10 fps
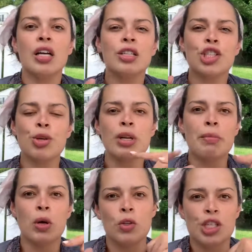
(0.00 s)
do an
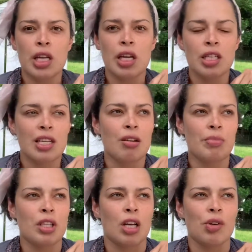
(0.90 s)
emoji down
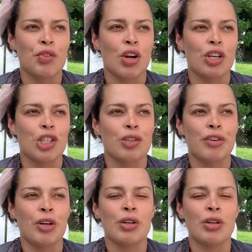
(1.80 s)
below if you're on your phone